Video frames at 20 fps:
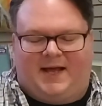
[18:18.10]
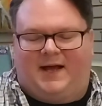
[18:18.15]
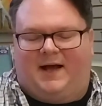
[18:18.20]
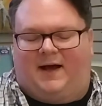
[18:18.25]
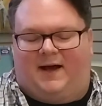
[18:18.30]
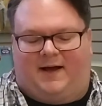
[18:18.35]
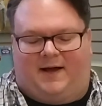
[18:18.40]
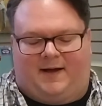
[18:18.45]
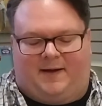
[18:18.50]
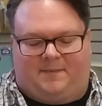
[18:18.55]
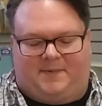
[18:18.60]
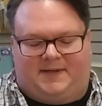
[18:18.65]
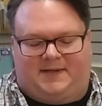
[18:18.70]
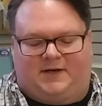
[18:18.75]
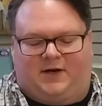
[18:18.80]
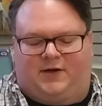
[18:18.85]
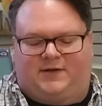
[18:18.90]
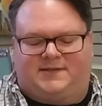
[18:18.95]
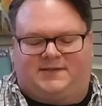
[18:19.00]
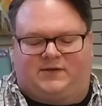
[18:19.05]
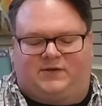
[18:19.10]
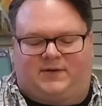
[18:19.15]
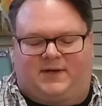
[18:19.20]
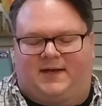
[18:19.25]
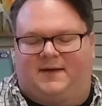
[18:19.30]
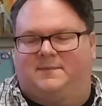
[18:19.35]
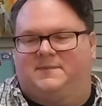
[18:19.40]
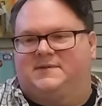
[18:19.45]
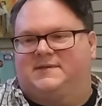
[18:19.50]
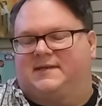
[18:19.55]
Um, it also
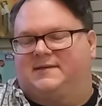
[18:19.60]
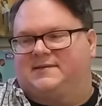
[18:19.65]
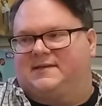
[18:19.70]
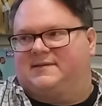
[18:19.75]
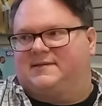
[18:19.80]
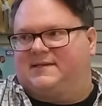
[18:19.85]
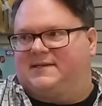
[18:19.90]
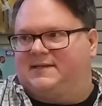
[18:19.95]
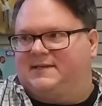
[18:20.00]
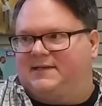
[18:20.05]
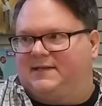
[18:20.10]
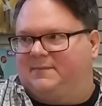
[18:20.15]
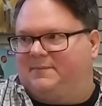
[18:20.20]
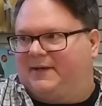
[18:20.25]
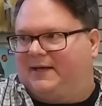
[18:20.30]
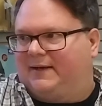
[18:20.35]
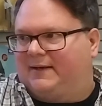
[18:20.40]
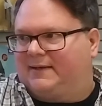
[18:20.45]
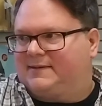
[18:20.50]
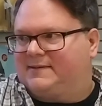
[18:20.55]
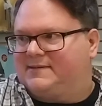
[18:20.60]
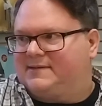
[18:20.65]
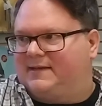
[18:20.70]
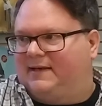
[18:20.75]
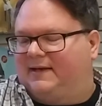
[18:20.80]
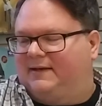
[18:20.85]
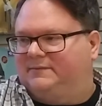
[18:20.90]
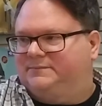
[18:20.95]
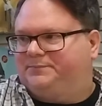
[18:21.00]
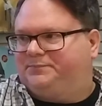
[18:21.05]
comes as a CD box
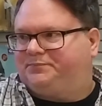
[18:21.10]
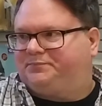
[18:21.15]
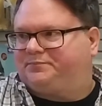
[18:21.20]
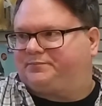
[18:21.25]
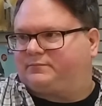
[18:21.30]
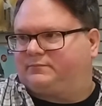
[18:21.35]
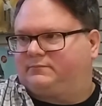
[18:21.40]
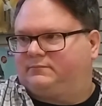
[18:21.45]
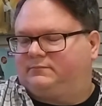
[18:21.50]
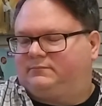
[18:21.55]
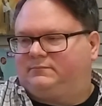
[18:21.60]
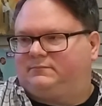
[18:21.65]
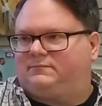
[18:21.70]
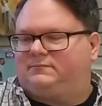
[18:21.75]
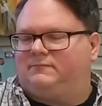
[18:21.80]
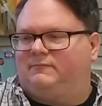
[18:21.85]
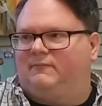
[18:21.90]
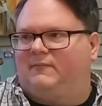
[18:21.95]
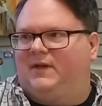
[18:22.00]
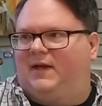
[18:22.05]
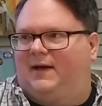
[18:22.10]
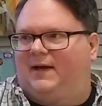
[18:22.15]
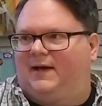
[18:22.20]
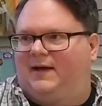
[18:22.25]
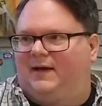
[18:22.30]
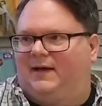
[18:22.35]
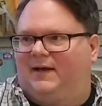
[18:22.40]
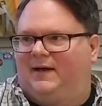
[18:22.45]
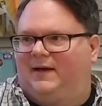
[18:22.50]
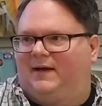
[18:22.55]
set
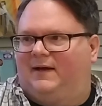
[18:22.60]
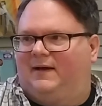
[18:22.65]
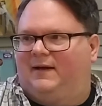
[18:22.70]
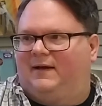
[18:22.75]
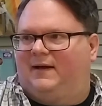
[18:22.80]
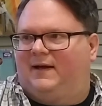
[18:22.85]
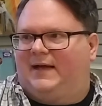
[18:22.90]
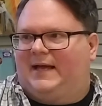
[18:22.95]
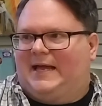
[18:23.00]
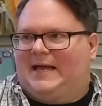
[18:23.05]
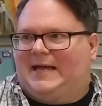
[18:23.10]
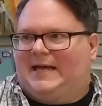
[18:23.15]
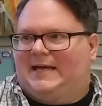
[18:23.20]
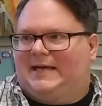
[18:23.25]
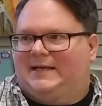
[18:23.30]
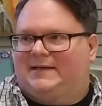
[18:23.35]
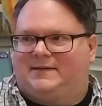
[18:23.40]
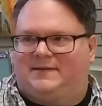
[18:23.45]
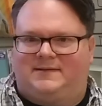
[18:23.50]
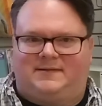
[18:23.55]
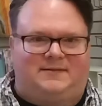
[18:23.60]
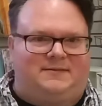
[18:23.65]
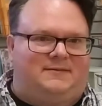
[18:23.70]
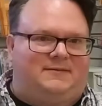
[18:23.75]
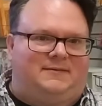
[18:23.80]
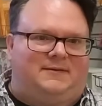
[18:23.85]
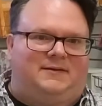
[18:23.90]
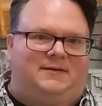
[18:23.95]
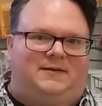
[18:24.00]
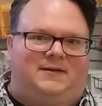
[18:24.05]
uh, and
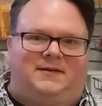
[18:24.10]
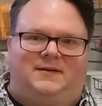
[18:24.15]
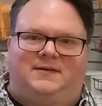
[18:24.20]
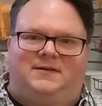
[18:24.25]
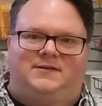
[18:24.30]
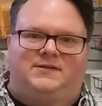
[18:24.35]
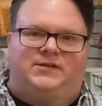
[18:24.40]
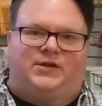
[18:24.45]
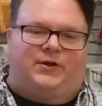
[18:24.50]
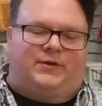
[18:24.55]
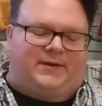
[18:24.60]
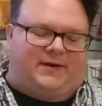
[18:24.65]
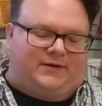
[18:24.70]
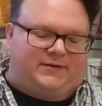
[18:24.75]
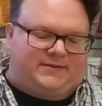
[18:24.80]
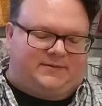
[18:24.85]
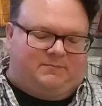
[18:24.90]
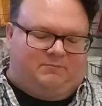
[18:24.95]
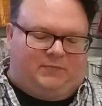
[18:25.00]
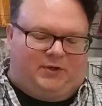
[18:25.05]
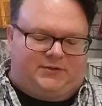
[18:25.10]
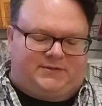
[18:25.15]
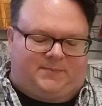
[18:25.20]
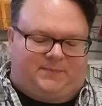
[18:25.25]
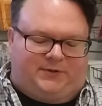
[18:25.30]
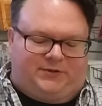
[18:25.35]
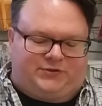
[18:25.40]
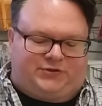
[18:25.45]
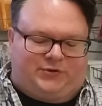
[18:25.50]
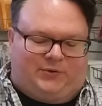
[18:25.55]
so there are
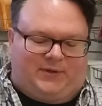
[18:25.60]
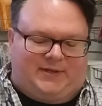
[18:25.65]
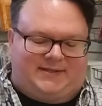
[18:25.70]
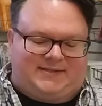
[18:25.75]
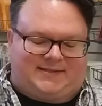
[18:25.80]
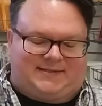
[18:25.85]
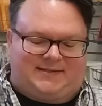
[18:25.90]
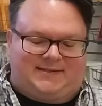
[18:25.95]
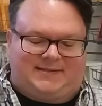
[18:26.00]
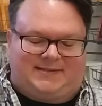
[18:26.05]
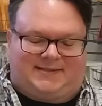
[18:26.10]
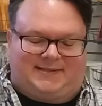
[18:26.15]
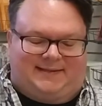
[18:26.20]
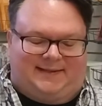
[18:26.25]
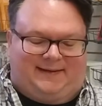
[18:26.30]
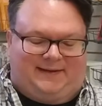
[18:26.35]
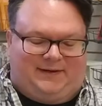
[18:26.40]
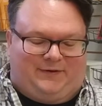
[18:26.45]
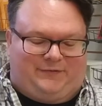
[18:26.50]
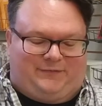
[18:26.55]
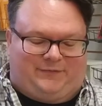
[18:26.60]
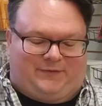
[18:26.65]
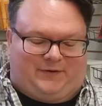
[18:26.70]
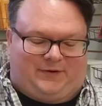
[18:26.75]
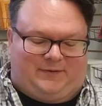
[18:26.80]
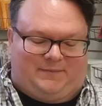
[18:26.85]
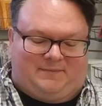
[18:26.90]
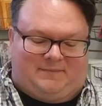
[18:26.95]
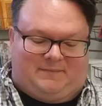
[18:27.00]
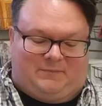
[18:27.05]
multiple choices there
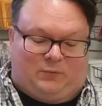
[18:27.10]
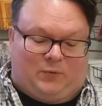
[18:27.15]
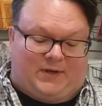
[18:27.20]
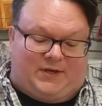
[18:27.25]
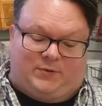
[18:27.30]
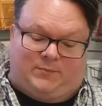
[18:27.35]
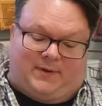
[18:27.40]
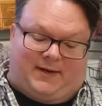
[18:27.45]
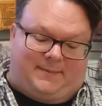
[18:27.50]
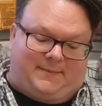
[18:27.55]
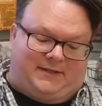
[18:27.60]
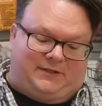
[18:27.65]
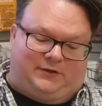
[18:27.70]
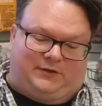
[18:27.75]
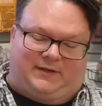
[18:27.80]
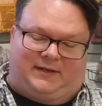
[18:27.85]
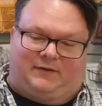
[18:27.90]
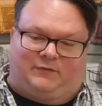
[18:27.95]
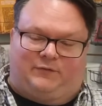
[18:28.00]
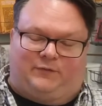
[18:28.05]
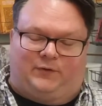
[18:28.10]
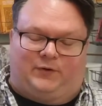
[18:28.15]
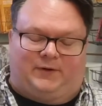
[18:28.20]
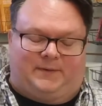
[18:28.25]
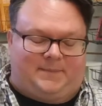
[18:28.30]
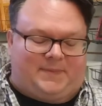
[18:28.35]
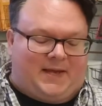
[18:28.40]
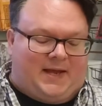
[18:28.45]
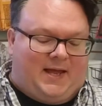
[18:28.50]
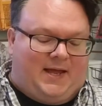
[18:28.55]
for what you might be looking for.
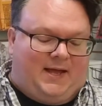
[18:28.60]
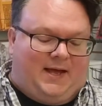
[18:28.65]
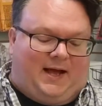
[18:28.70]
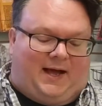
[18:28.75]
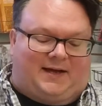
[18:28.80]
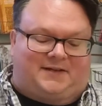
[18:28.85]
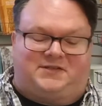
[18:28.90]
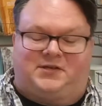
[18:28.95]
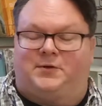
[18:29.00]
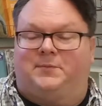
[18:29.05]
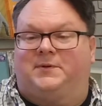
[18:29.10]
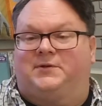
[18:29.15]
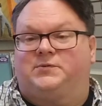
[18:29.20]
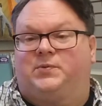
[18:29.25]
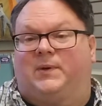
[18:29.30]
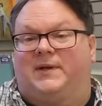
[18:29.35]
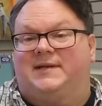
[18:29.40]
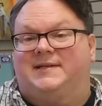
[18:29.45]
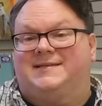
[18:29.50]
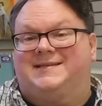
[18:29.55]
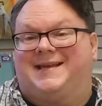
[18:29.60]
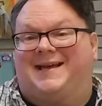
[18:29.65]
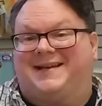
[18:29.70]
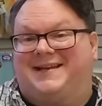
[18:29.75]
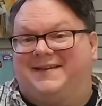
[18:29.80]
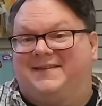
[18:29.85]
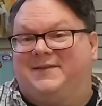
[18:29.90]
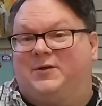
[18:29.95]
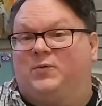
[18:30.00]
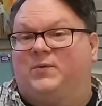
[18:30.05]
October
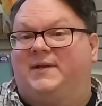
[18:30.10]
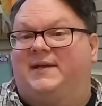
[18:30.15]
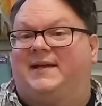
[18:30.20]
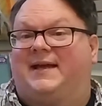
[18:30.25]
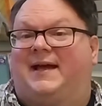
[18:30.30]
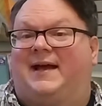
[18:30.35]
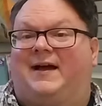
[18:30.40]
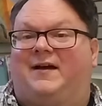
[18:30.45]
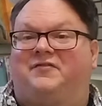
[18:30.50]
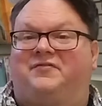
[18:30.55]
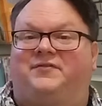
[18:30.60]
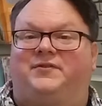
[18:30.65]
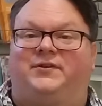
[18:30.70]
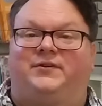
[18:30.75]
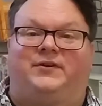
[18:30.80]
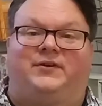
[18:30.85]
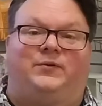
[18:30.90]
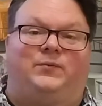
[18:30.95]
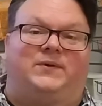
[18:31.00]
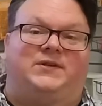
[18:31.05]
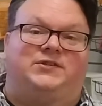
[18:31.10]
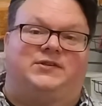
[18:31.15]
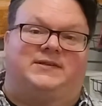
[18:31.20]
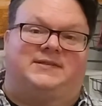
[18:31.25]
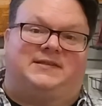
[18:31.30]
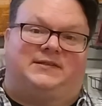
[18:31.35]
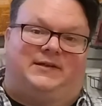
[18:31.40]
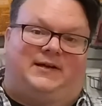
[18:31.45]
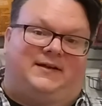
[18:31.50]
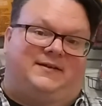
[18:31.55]
22nd, the week after, we
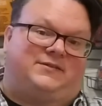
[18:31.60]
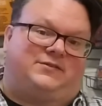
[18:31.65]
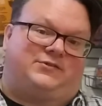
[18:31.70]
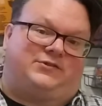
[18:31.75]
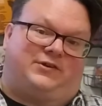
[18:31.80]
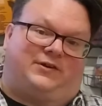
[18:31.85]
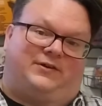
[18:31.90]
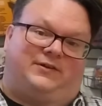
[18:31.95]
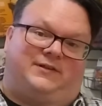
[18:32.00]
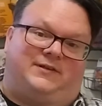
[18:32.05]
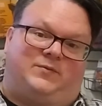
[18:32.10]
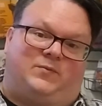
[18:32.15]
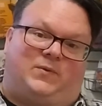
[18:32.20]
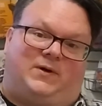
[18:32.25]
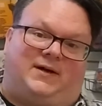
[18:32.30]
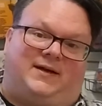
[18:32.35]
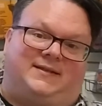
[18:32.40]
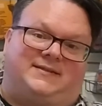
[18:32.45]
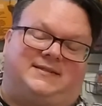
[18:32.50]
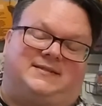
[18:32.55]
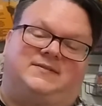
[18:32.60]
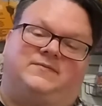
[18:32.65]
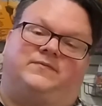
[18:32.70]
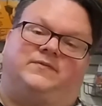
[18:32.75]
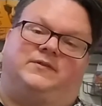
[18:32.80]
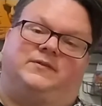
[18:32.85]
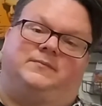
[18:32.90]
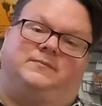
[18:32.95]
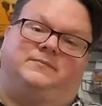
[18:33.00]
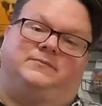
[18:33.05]
just lost Charlie Watts
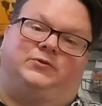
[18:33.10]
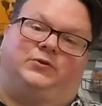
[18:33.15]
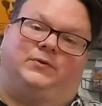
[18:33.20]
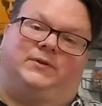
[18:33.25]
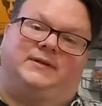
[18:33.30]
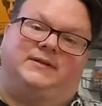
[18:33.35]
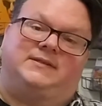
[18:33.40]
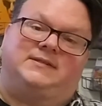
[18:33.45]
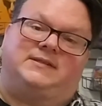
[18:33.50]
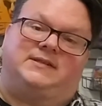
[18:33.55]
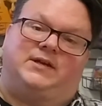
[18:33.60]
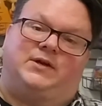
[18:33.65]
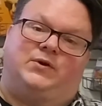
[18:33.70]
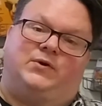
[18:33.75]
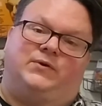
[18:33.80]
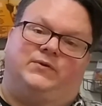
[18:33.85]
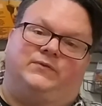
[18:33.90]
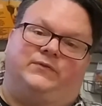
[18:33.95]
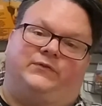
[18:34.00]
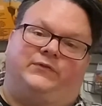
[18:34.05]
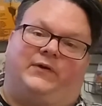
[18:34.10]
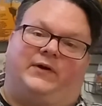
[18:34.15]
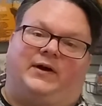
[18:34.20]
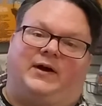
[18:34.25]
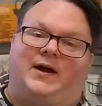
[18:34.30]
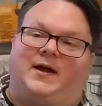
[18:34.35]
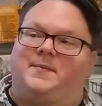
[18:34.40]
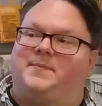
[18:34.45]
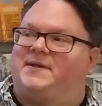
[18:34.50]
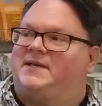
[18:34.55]
from Rolling Stones,
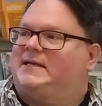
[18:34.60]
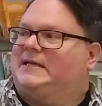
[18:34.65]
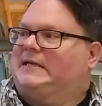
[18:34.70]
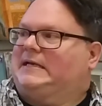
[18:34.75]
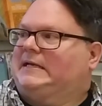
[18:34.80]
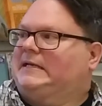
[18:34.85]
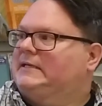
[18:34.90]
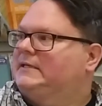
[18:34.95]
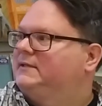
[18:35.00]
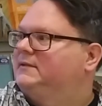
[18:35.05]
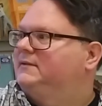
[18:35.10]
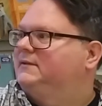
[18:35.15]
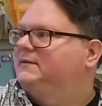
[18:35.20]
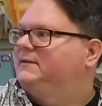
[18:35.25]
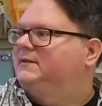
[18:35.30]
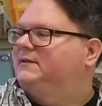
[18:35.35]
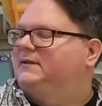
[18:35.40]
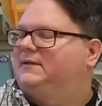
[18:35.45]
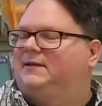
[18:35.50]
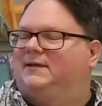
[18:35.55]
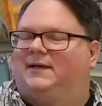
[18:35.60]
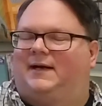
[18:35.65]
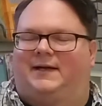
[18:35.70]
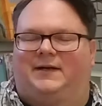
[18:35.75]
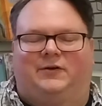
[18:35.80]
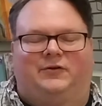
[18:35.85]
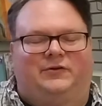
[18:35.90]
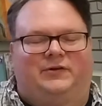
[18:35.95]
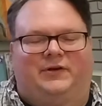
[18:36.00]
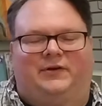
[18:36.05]
RIP. I
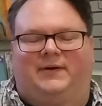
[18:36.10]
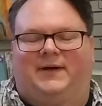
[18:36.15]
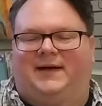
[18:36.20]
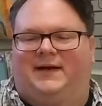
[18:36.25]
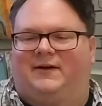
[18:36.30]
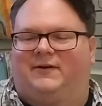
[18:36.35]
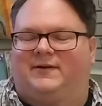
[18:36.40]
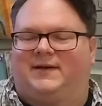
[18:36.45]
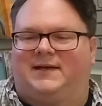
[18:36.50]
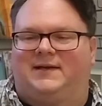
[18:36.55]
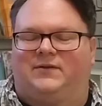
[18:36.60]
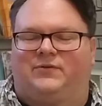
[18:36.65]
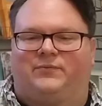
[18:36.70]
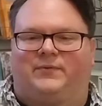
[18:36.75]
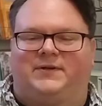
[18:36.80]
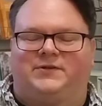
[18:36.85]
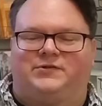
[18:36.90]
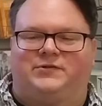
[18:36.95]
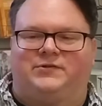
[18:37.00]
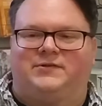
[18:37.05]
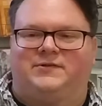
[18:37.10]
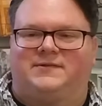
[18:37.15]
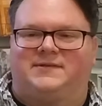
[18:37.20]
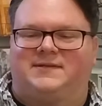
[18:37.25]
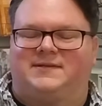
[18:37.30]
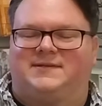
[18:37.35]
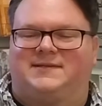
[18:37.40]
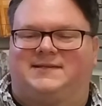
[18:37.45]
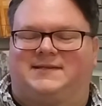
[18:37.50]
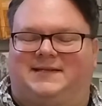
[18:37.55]
don't know how Keith Richards
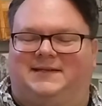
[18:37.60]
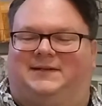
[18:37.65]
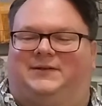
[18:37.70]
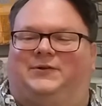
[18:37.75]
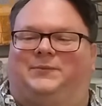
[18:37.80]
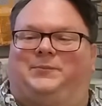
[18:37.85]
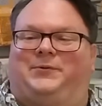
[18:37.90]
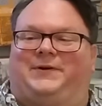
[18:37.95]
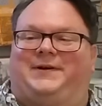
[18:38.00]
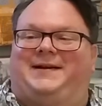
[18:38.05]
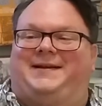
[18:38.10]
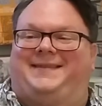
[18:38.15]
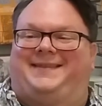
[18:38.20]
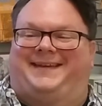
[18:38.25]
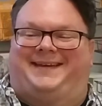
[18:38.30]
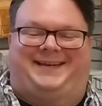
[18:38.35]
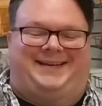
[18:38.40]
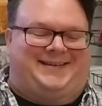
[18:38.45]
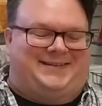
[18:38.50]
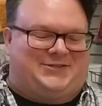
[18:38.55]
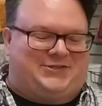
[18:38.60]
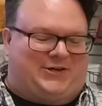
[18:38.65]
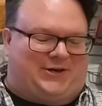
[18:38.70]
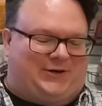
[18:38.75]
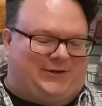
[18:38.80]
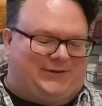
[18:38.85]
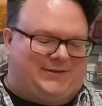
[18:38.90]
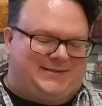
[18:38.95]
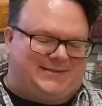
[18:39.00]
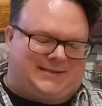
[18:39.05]
is still breathing and
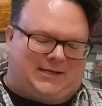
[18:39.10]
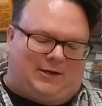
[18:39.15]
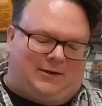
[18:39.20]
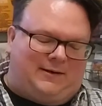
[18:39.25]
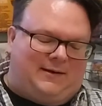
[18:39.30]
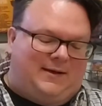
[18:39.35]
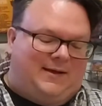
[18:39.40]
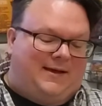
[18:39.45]
Charlie's gone.